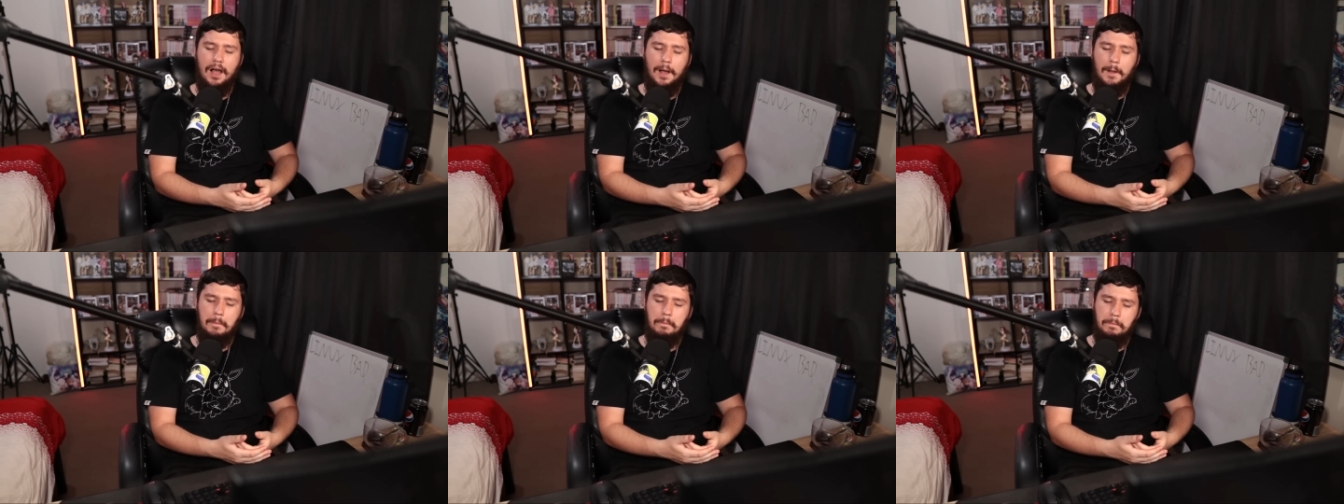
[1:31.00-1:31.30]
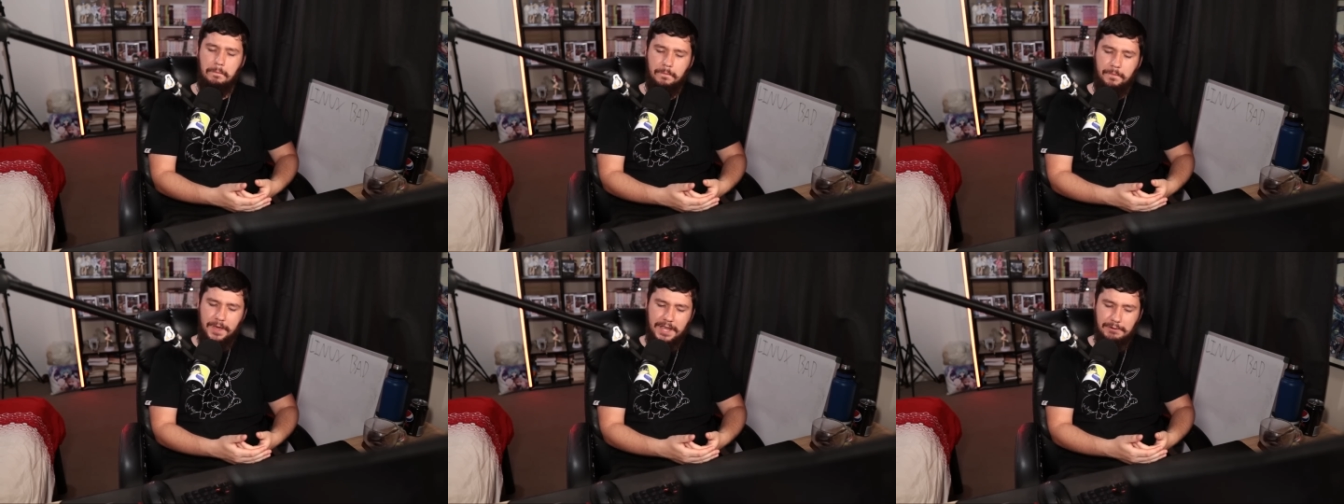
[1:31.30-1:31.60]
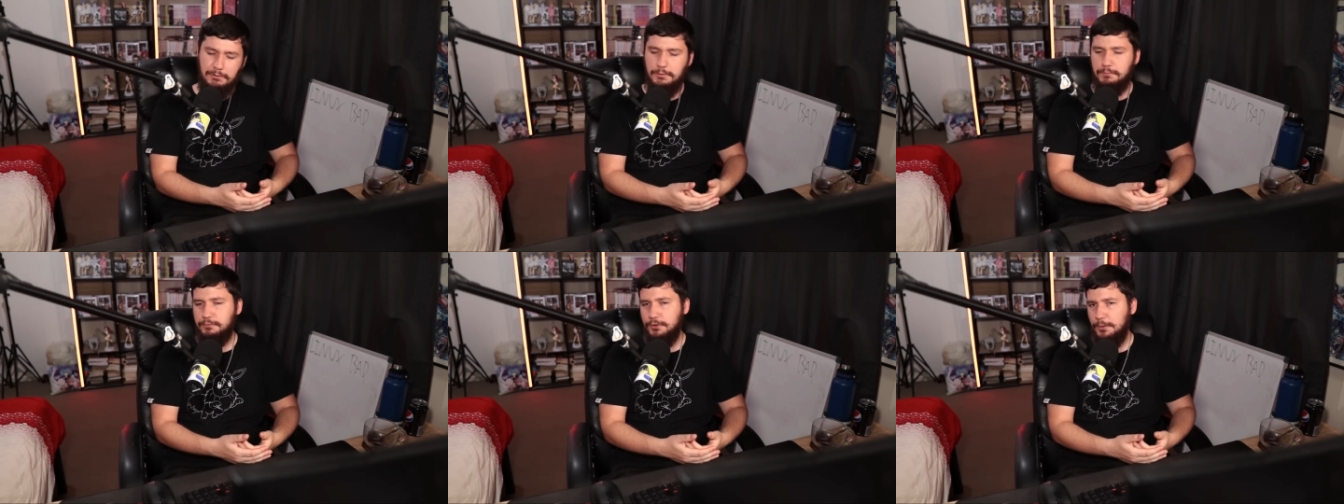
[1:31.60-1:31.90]
they
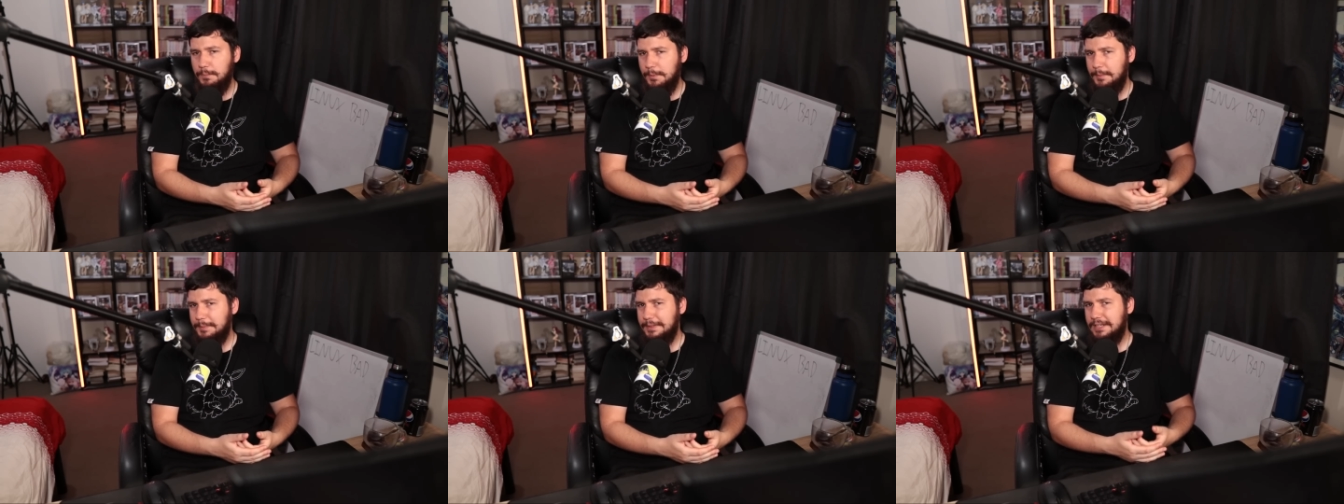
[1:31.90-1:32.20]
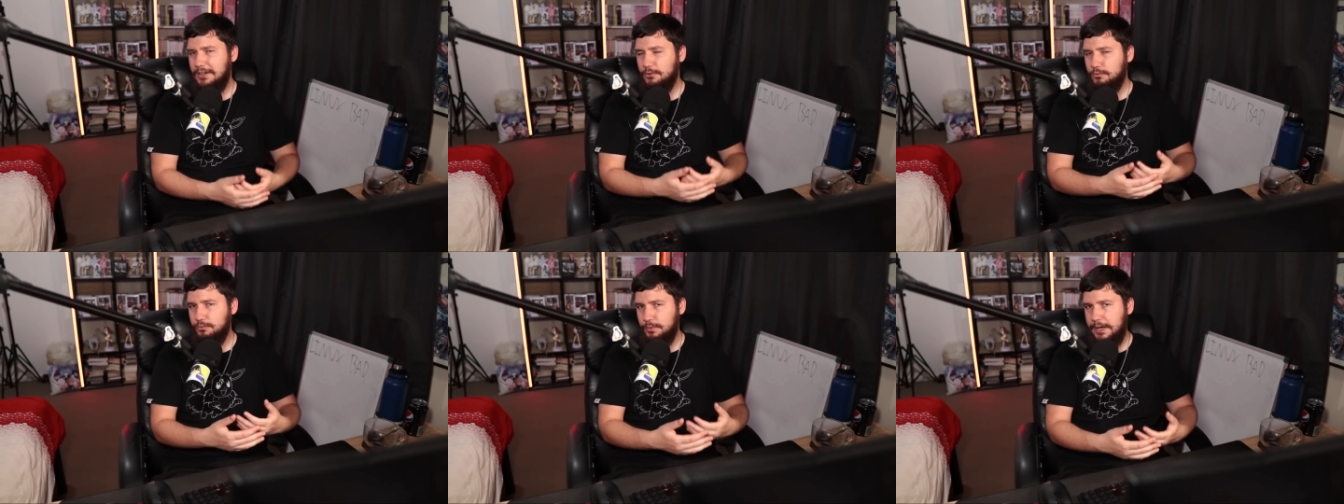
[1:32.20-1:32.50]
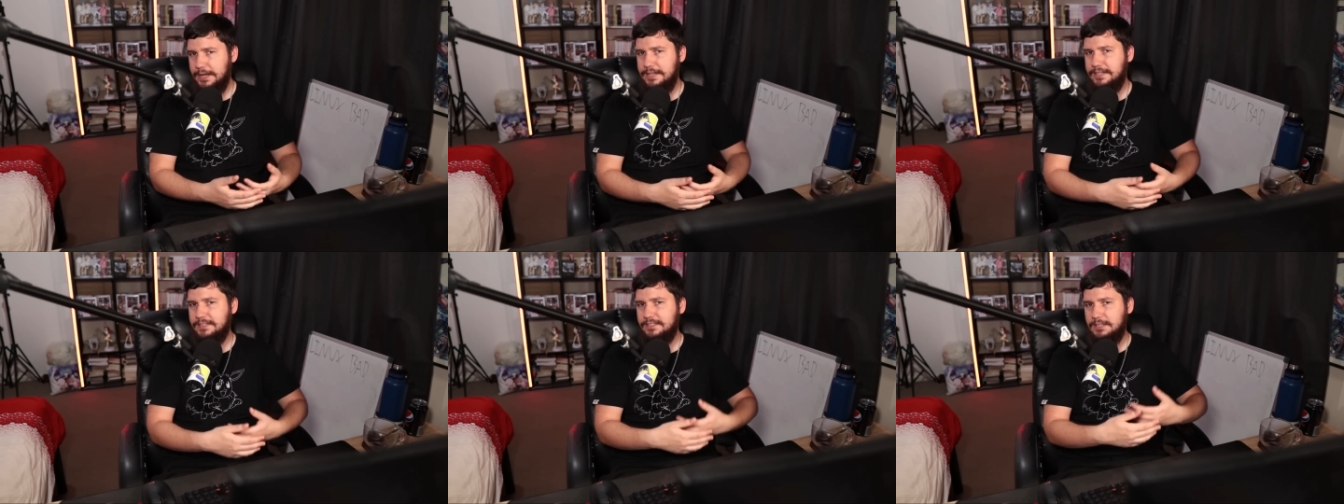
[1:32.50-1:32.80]
would probably
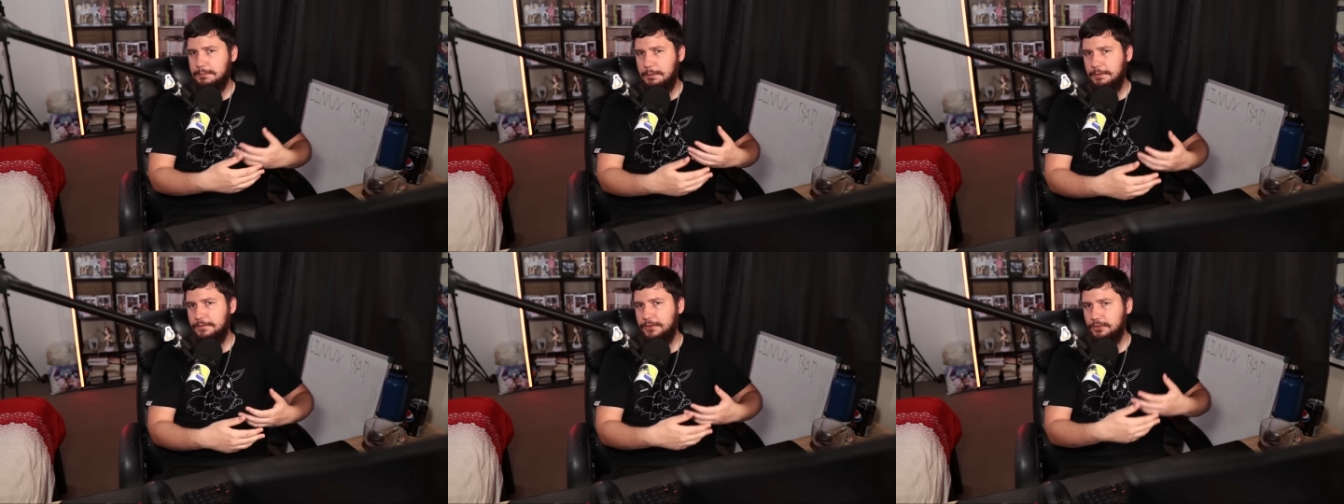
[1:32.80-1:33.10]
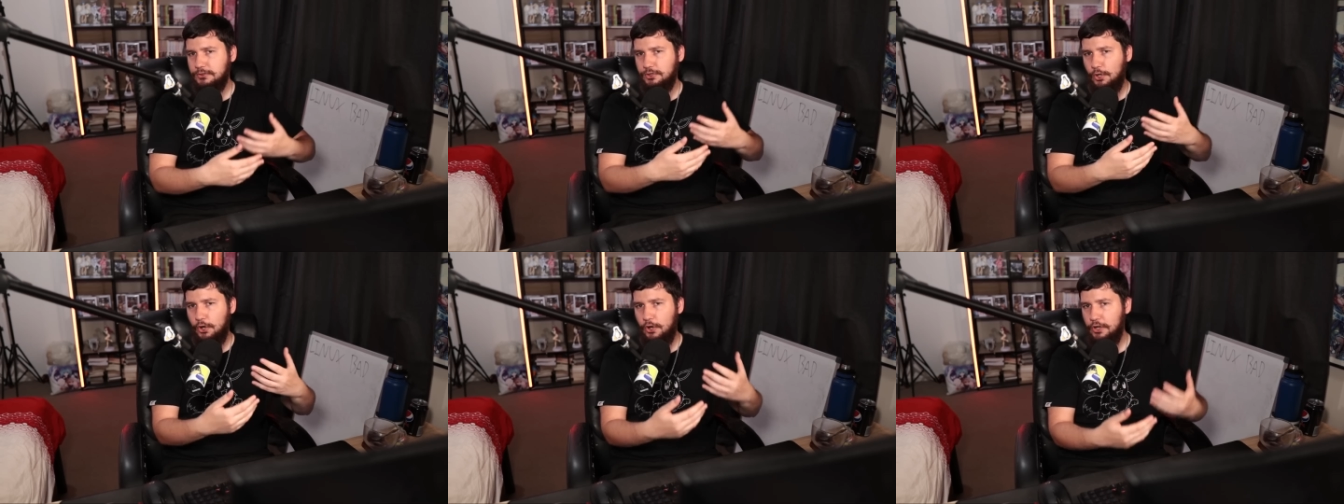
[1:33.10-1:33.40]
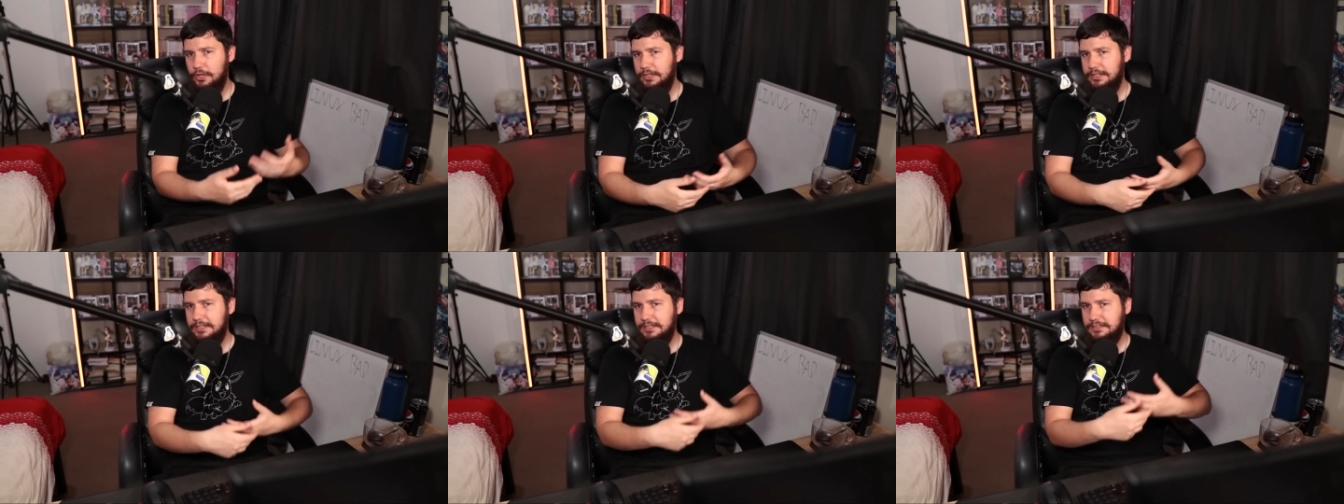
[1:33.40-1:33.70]
erase some of those
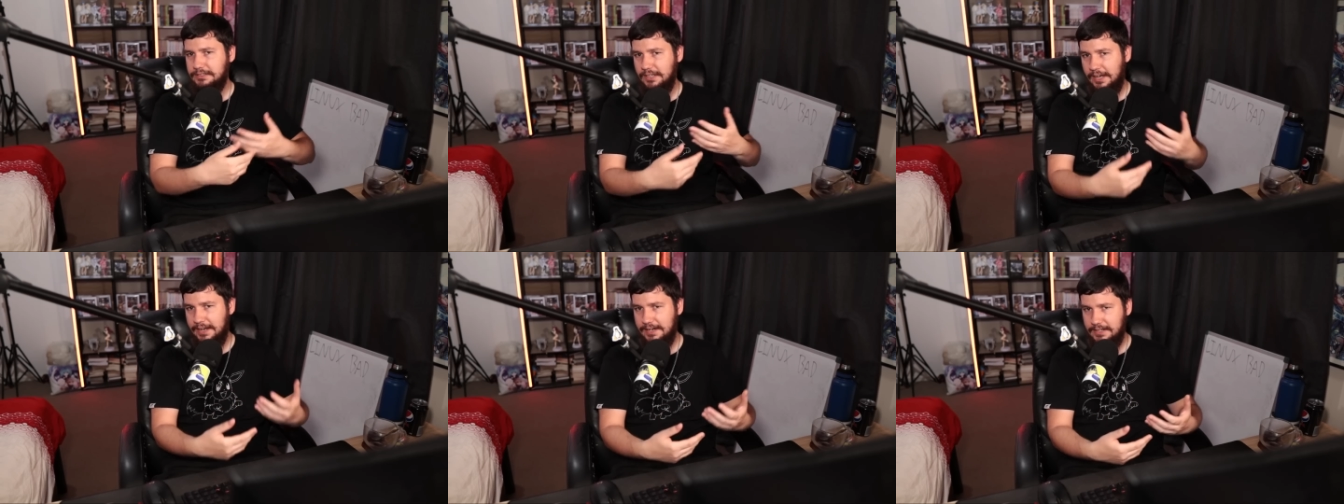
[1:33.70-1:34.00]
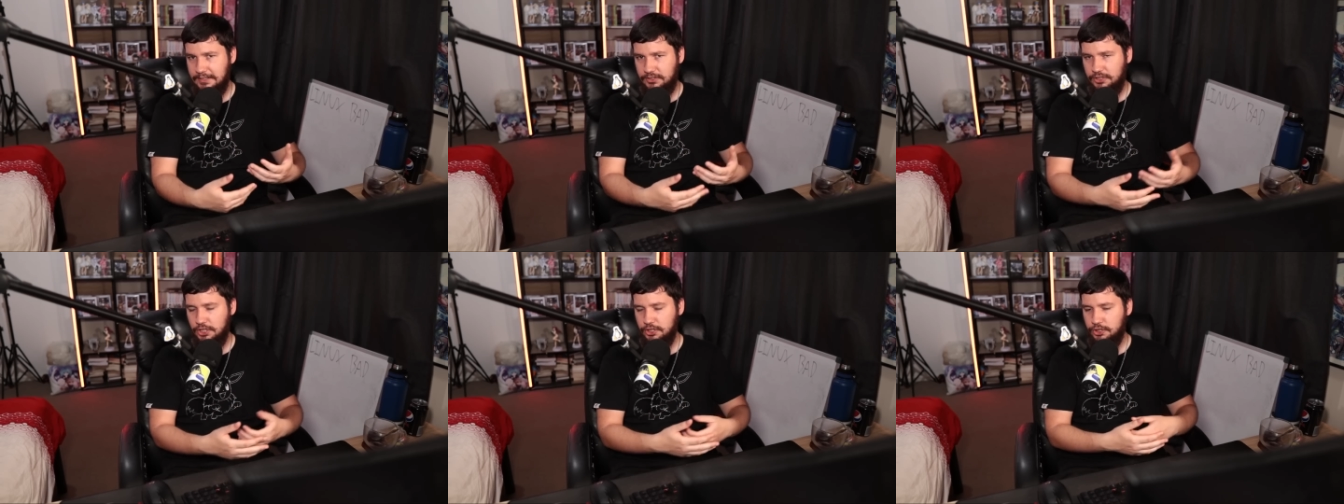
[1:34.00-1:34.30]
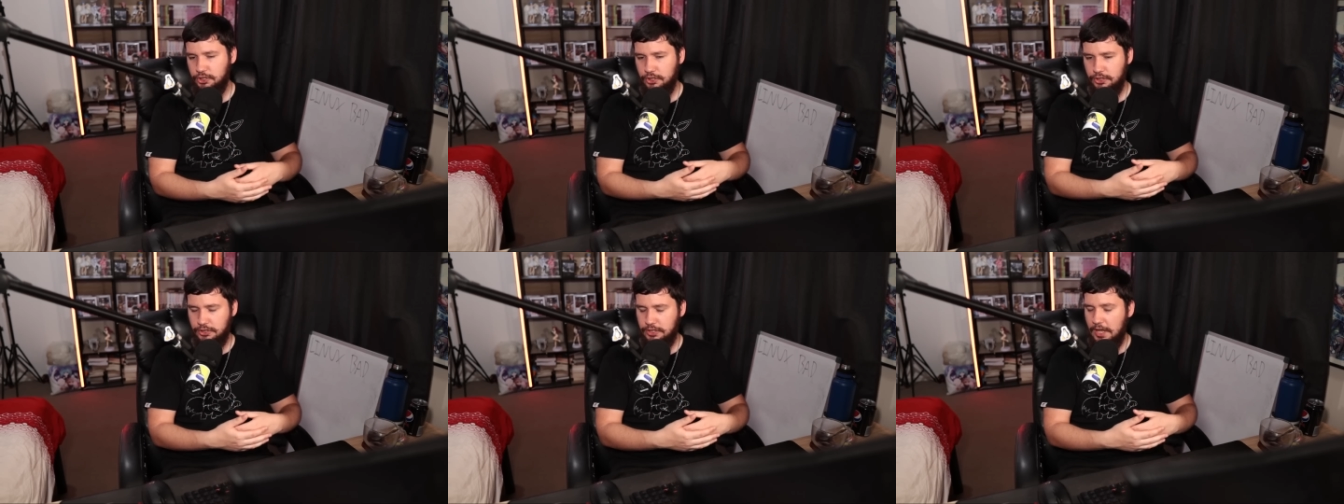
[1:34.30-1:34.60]
early design
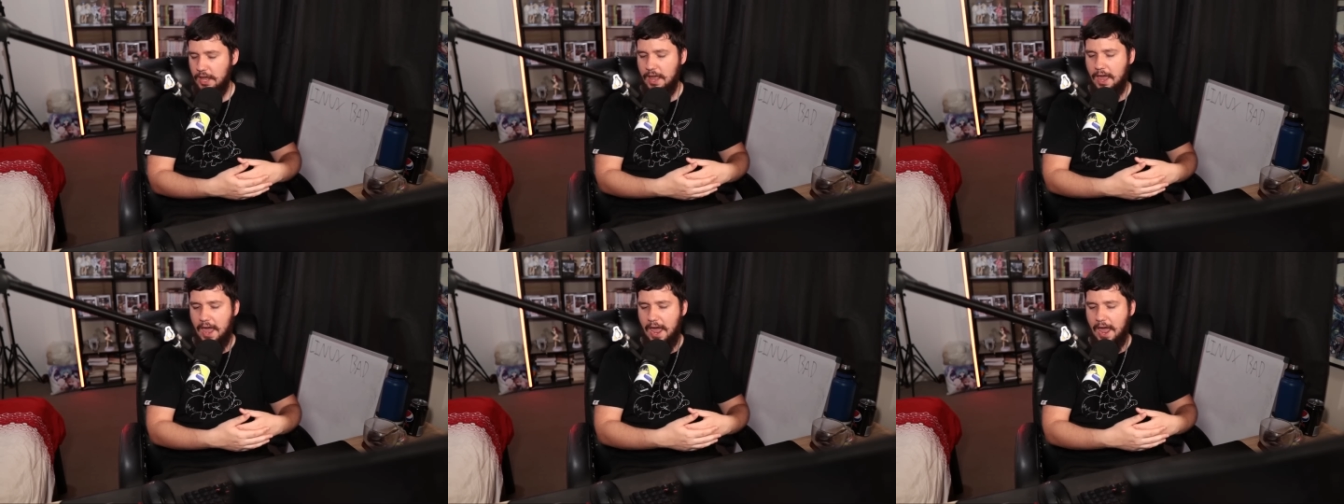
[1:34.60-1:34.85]
decisions